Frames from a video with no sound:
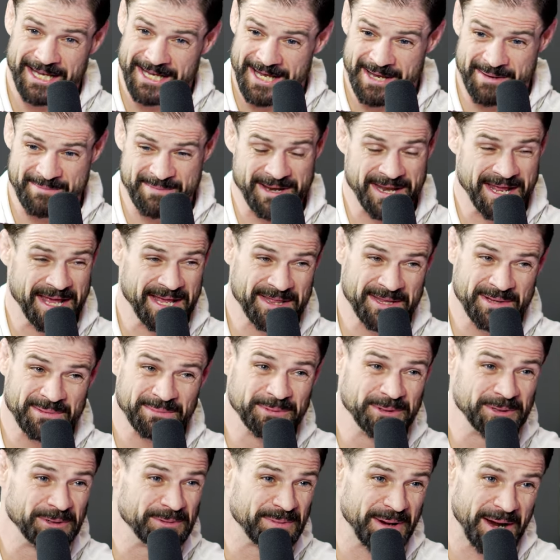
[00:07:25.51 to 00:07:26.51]
I've been hitting the
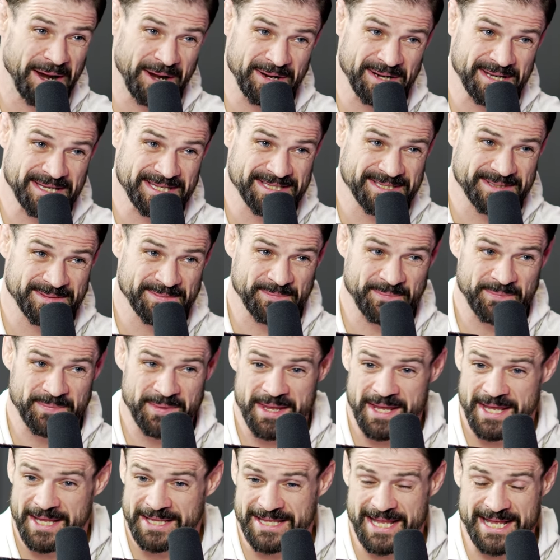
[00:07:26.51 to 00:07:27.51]
blueberries. Yeah.
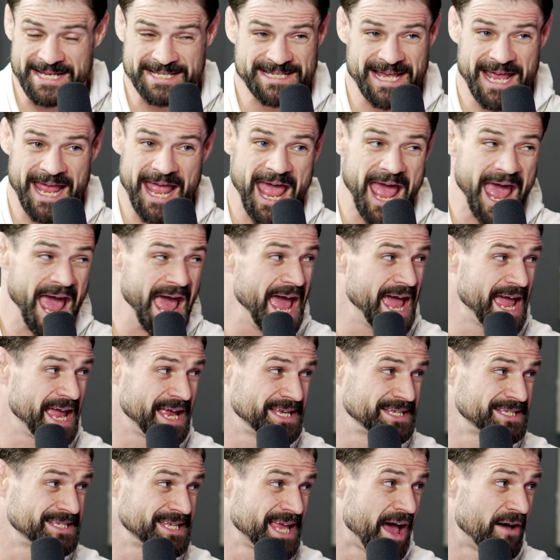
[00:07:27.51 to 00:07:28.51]
They say
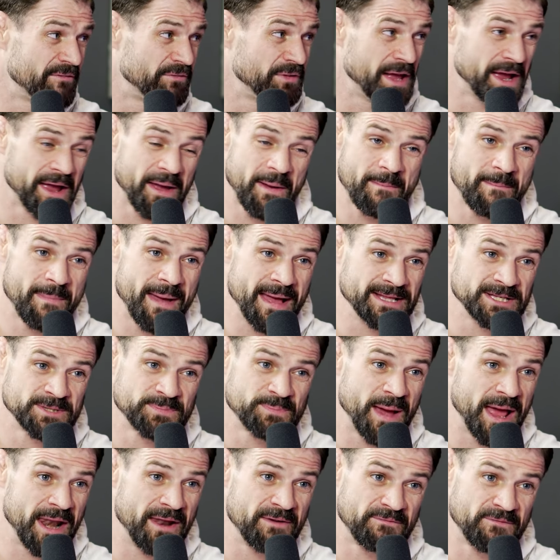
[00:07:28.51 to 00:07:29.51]
eggs have like immense
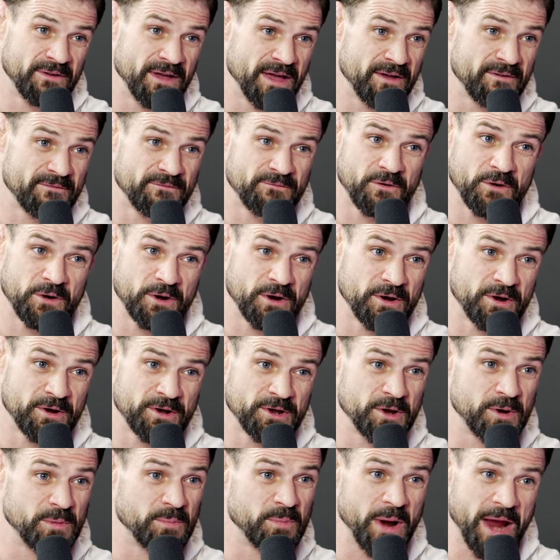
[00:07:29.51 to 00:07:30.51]
benefit for
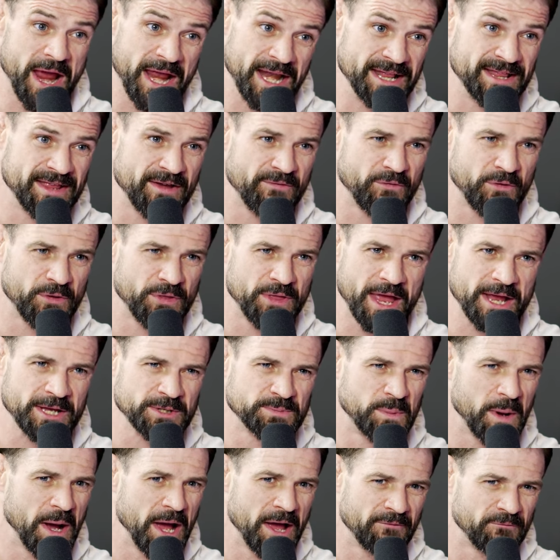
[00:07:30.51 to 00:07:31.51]
your brain and different things.
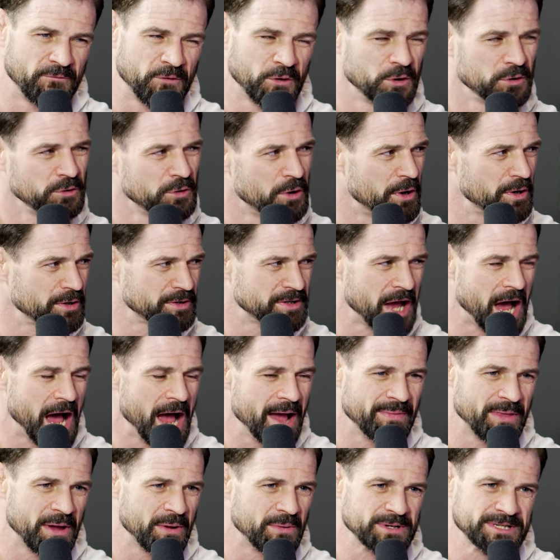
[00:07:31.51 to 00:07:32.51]
But for a long
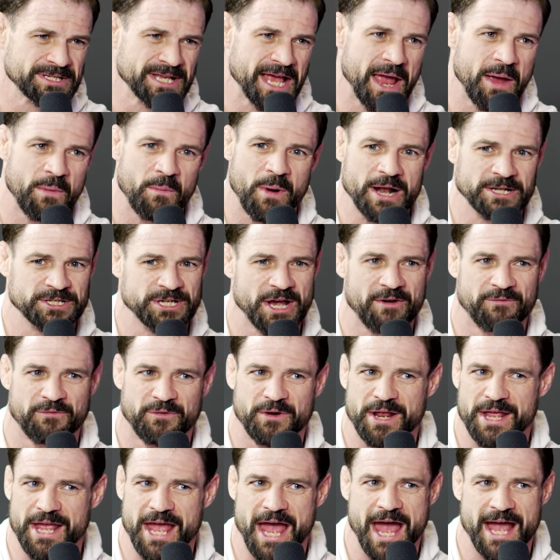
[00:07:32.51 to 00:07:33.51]
time they were saying watch out
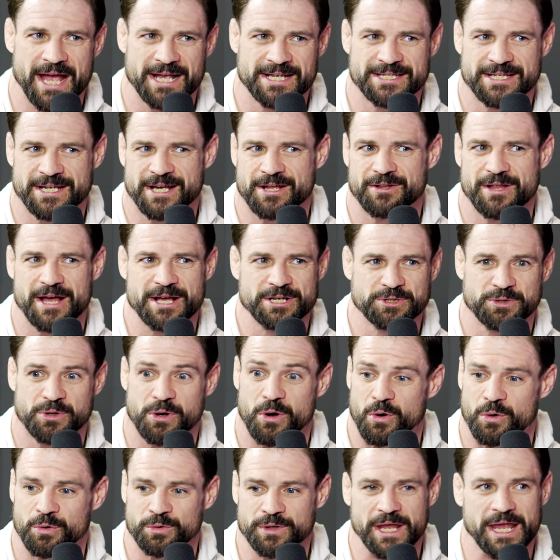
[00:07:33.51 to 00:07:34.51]
for the eggs, the
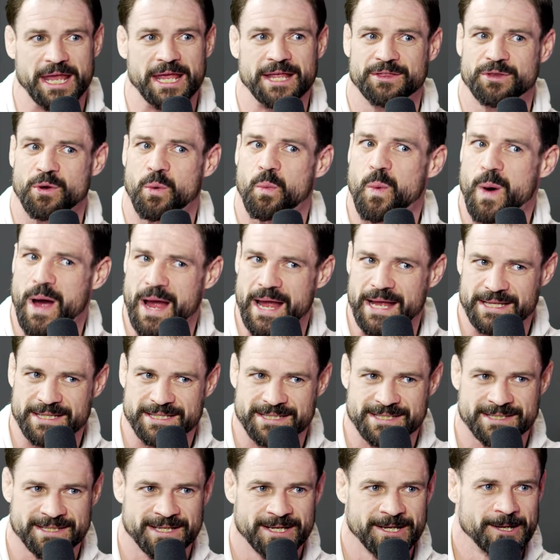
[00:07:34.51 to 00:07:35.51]
cholesterol, only eat the
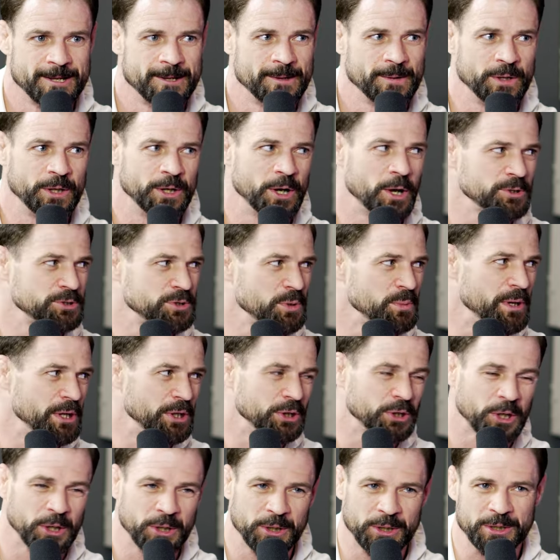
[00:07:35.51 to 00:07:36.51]
whites. You know, so we
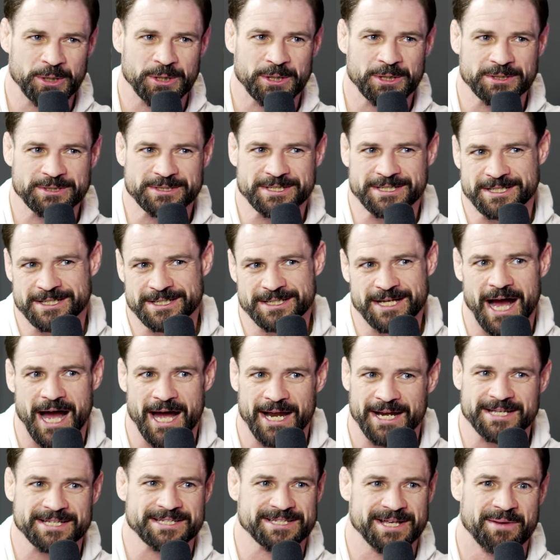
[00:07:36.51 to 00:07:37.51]
learned
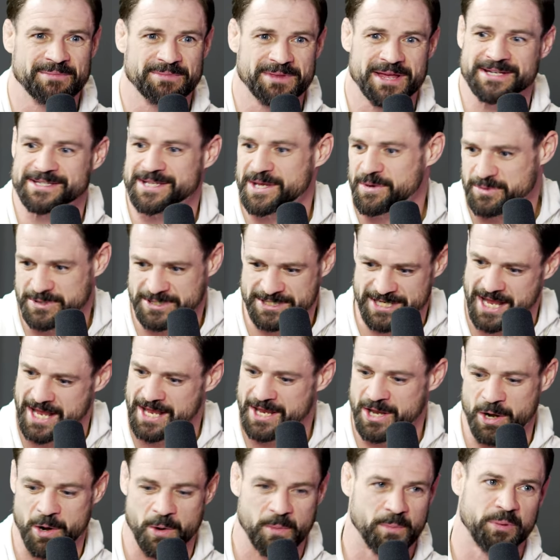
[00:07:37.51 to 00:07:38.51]
kind of some things. They would yeah. say,
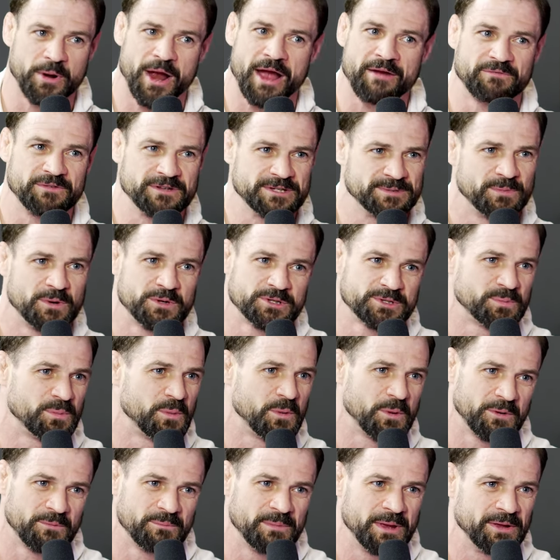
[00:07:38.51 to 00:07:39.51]
you know, breakfast most
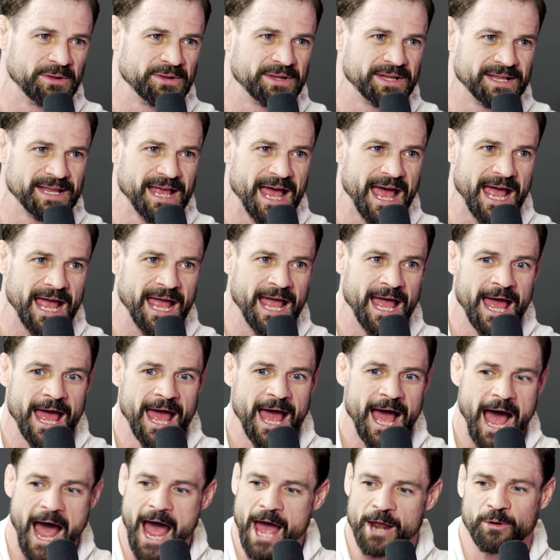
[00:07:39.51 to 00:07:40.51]
important meal of the day.
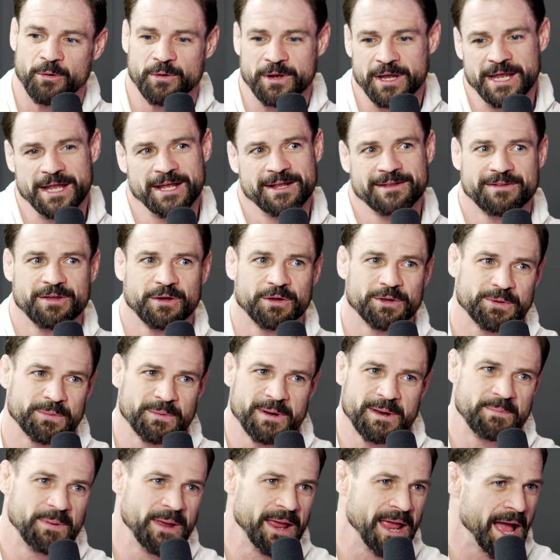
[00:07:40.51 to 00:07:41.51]
I don't eat until
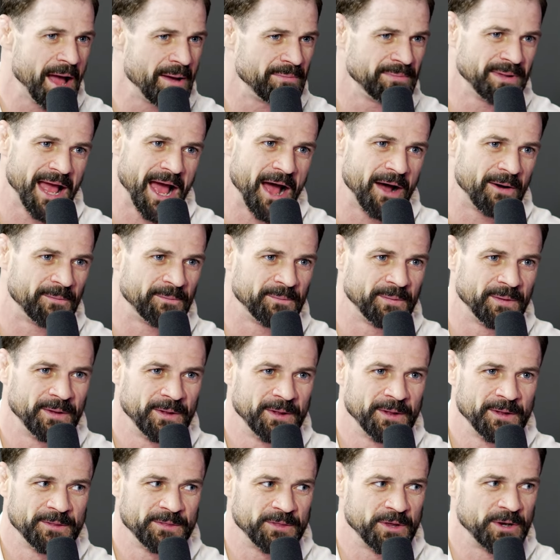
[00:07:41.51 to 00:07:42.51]
three P M now. Yeah.
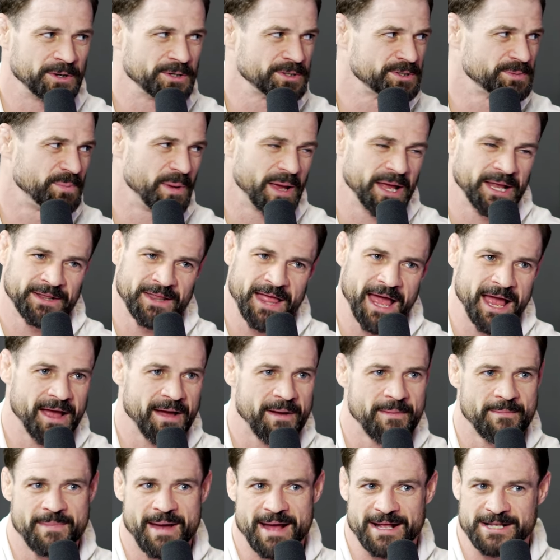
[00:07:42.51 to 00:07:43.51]
There's been, like,
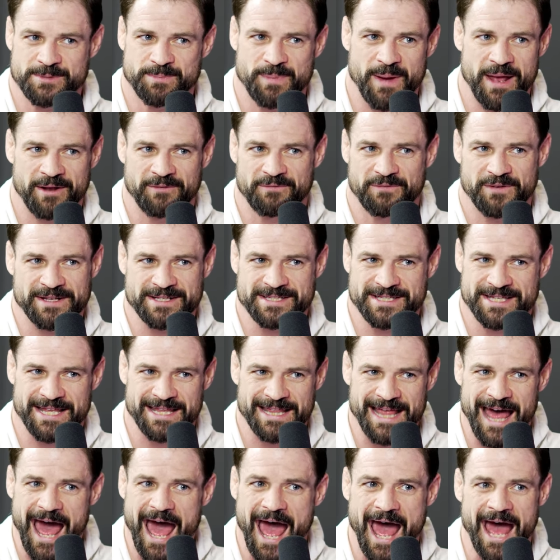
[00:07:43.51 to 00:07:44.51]
immense benefits to
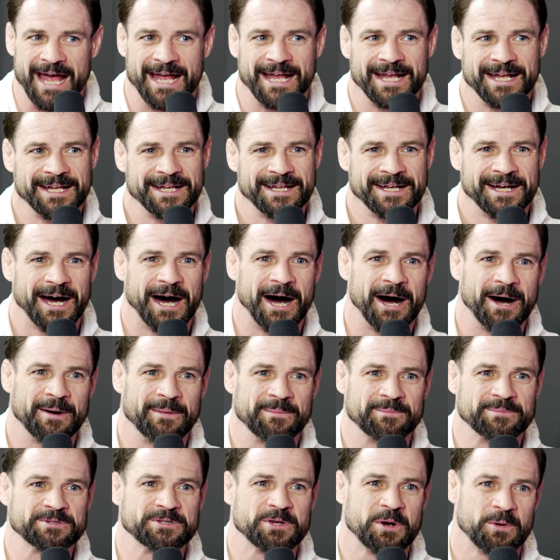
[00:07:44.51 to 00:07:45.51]
that.
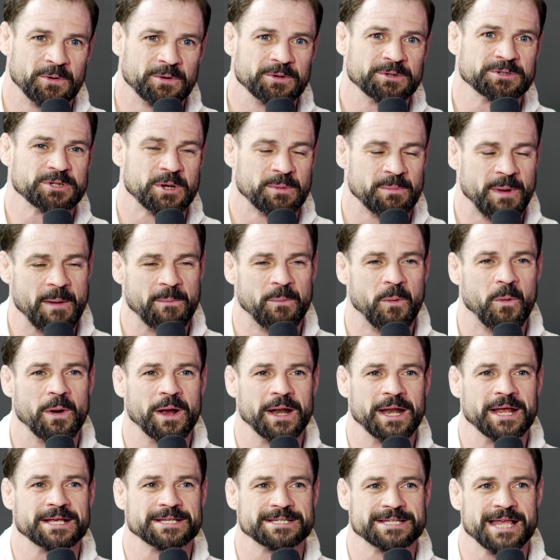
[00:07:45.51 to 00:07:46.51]
Um, so so my
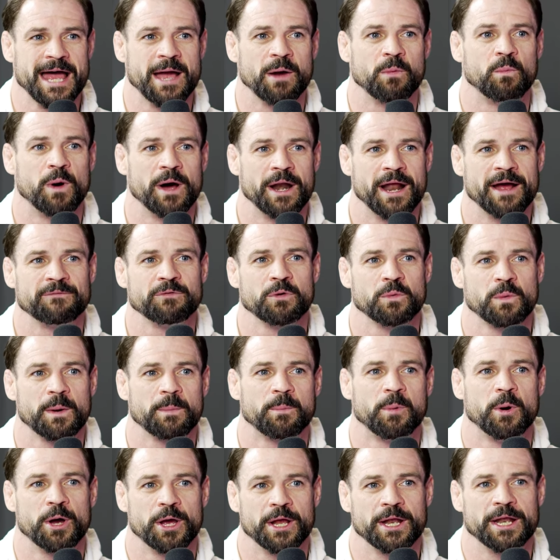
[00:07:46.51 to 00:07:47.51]
point is, like, whatever we're
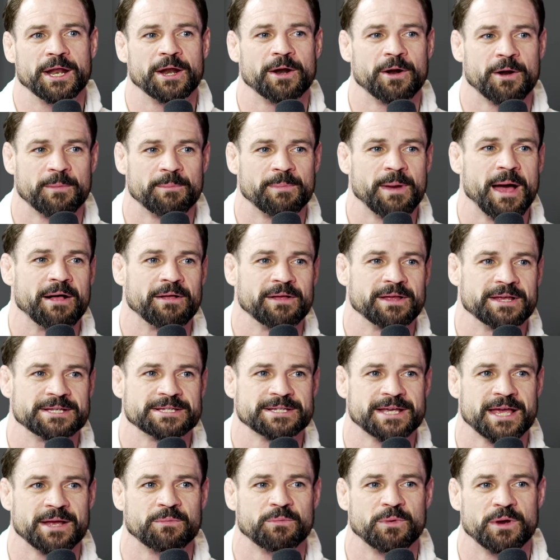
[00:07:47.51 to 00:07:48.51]
putting in our bellies
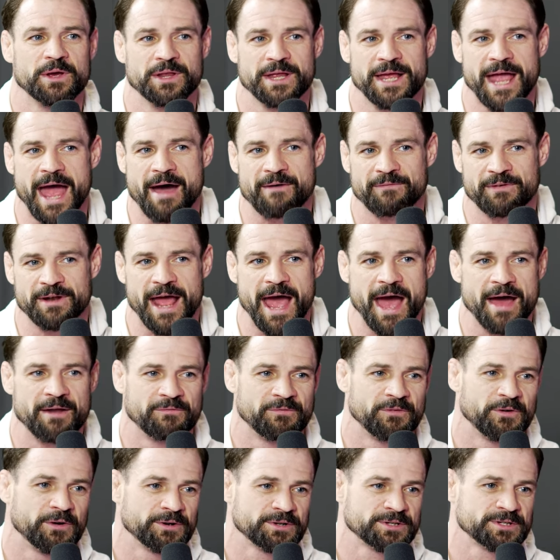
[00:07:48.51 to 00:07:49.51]
can really have an
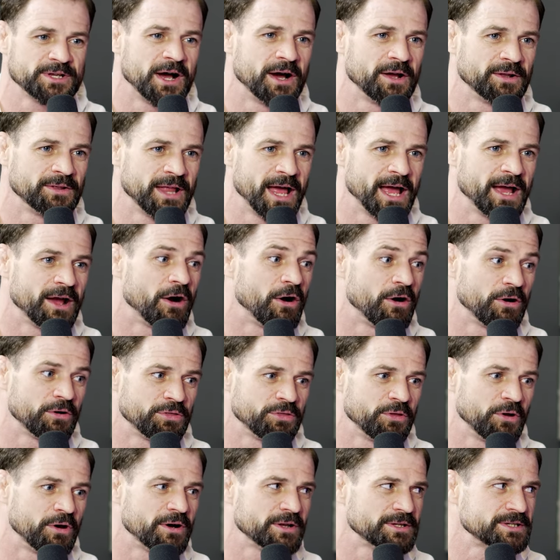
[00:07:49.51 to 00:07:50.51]
adverse on, like, our
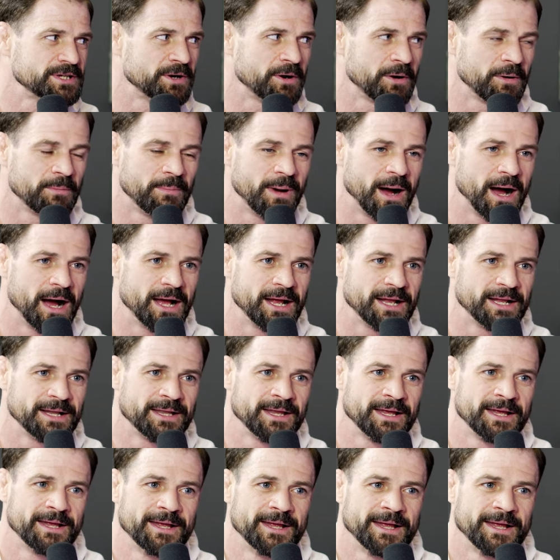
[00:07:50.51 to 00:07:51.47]
thoughts and our mind.